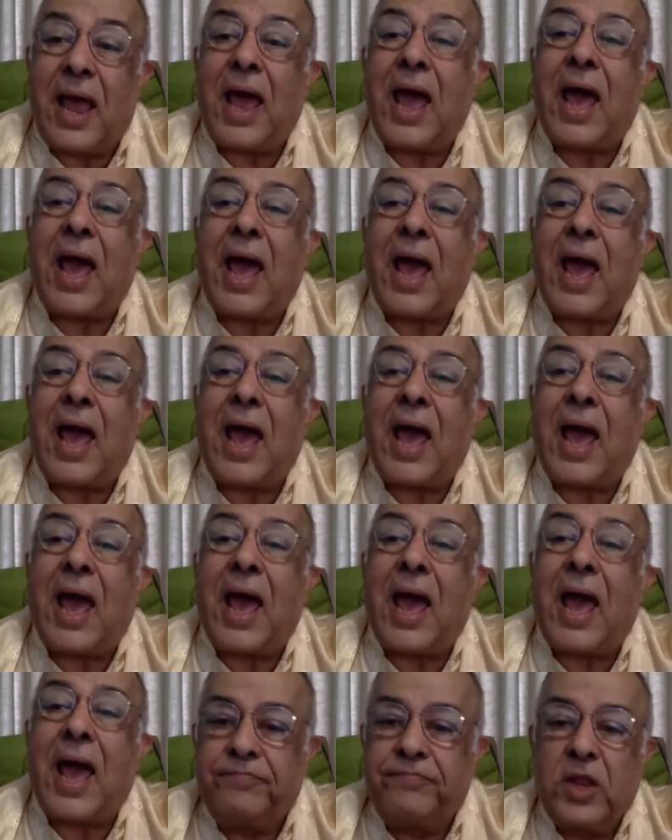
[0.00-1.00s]
as a
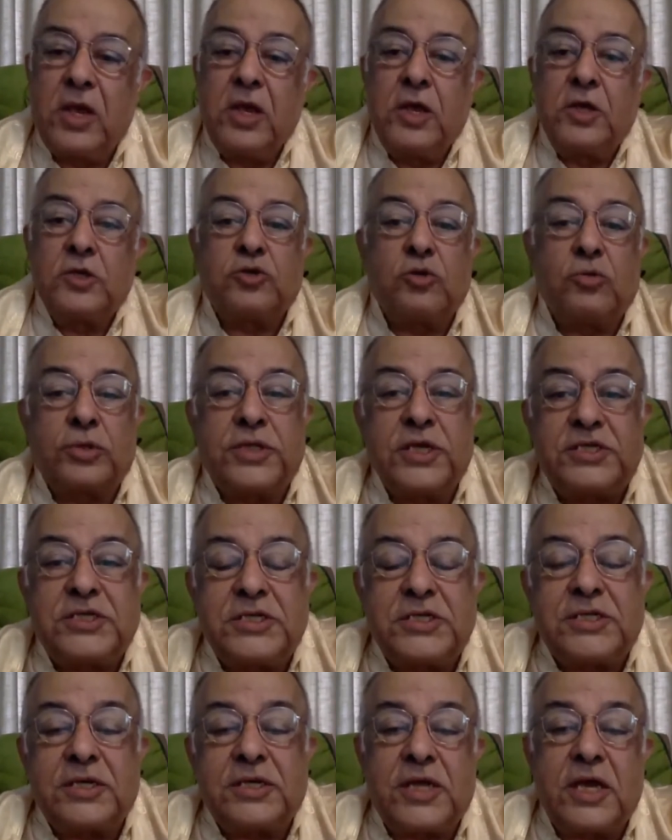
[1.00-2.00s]
Buddha. So this
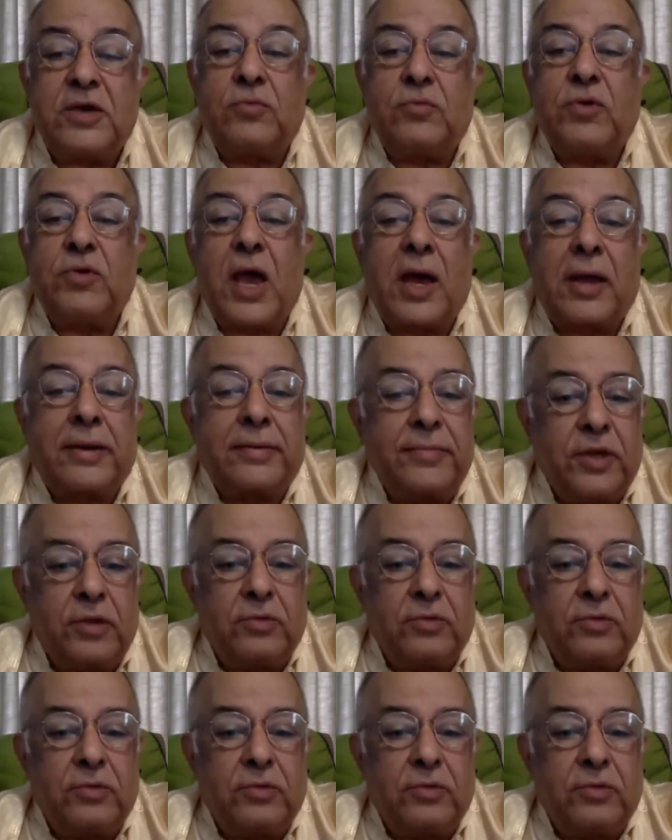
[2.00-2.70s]
is the day we are,